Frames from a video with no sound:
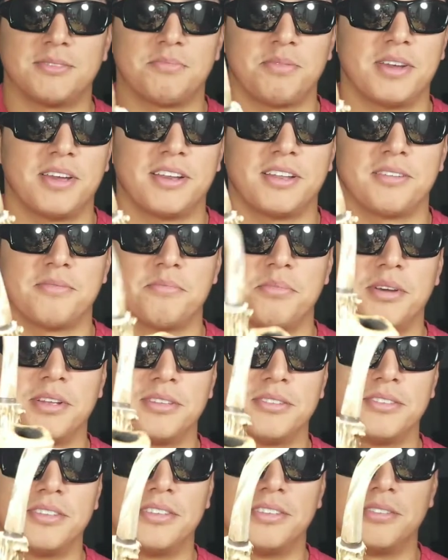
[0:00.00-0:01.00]
a pain in the
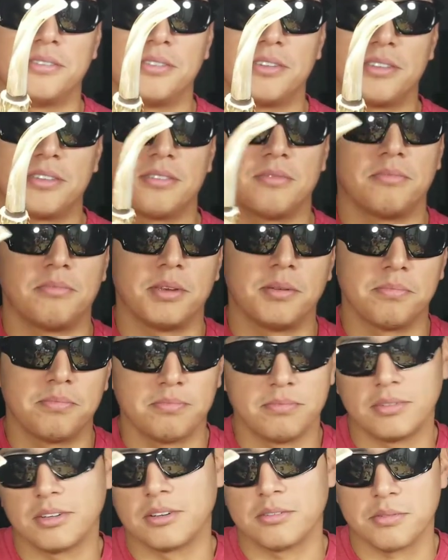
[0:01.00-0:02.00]
butt to deal with. Me,
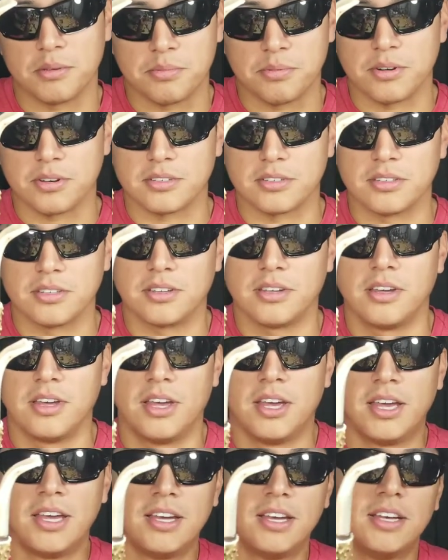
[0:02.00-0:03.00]
you know, me personally.
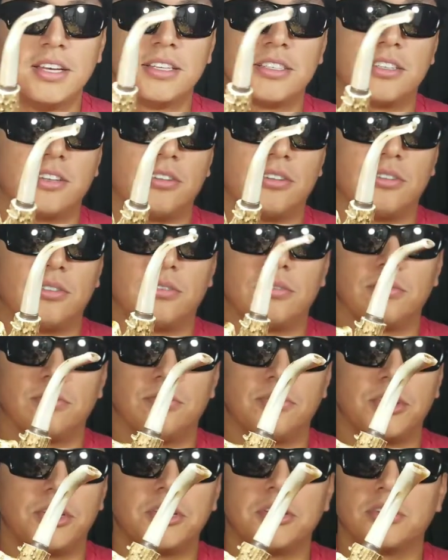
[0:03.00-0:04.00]
So,
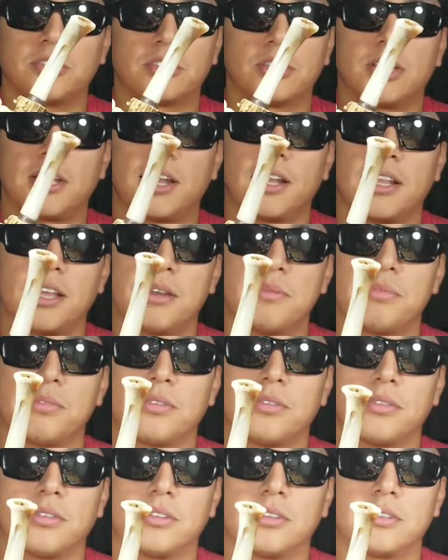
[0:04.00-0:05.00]
you know, it's a lot of
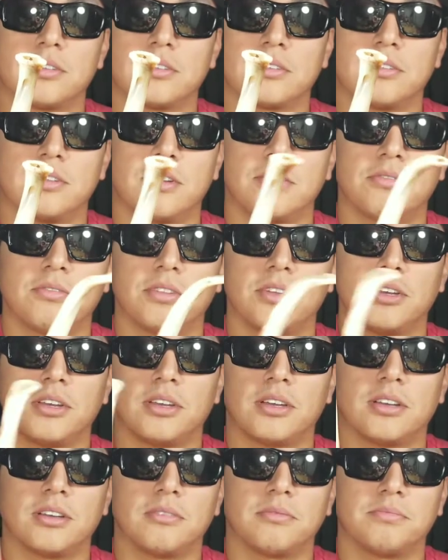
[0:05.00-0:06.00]
labor, and it's definitely,
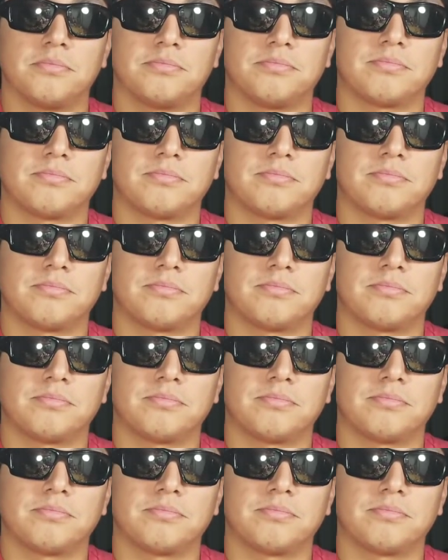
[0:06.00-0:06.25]
you know,